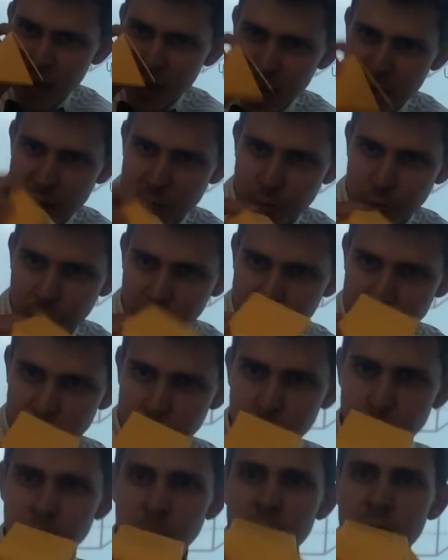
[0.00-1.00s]
in any
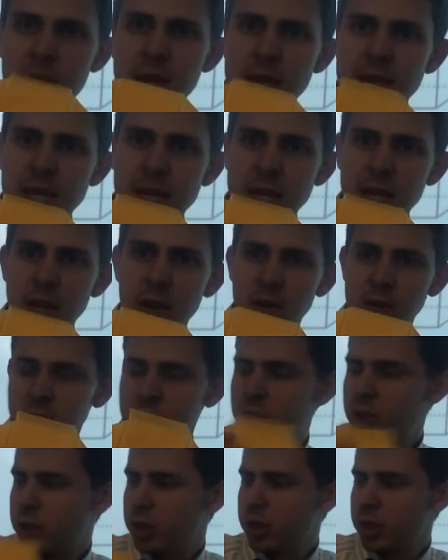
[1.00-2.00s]
prism. Here
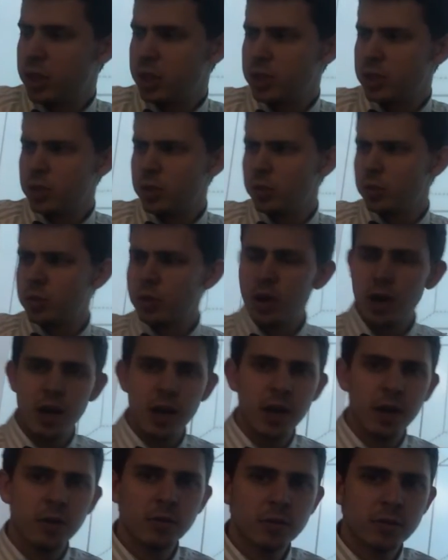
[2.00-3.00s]
it's these two
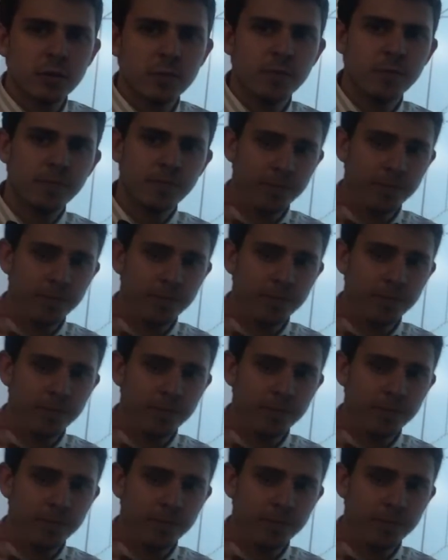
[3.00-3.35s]
triangles.